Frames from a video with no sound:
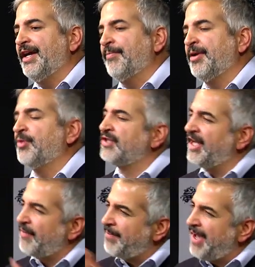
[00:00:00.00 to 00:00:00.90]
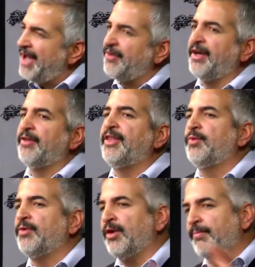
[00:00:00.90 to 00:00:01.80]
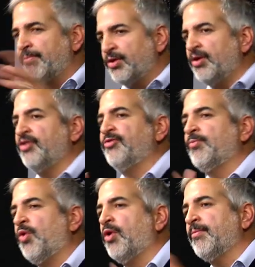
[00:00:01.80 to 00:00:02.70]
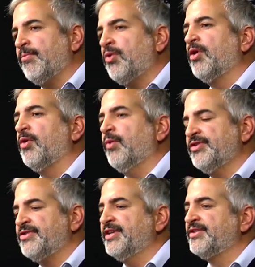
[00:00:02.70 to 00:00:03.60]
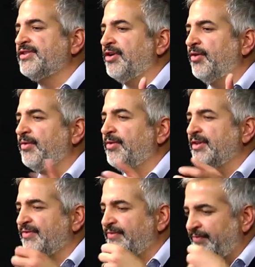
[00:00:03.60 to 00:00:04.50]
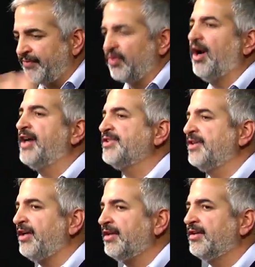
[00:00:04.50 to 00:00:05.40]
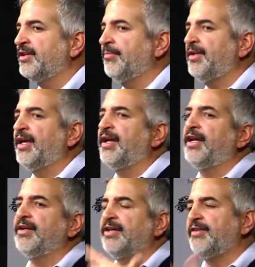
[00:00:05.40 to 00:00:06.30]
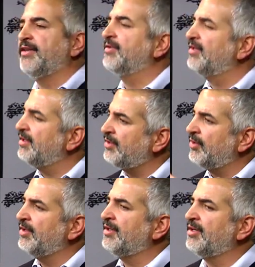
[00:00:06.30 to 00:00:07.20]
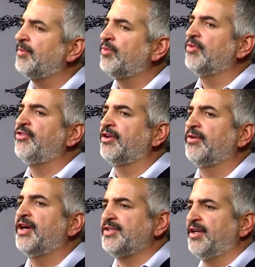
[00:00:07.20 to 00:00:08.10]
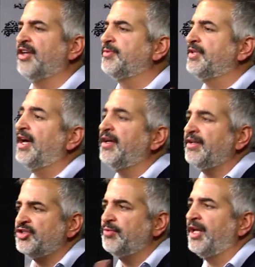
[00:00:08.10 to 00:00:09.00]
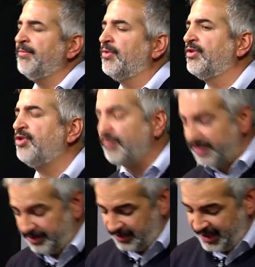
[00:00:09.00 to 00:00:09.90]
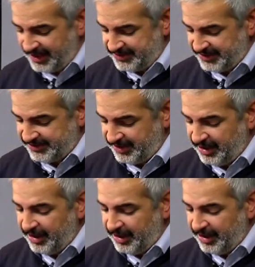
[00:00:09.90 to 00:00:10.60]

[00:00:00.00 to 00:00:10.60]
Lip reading: But it was a kind of a pattern that I think would emerge more and more, was this, this ferocity in the beginning, and then, a little bit more generosity and hospitality as you became more human in their eyes as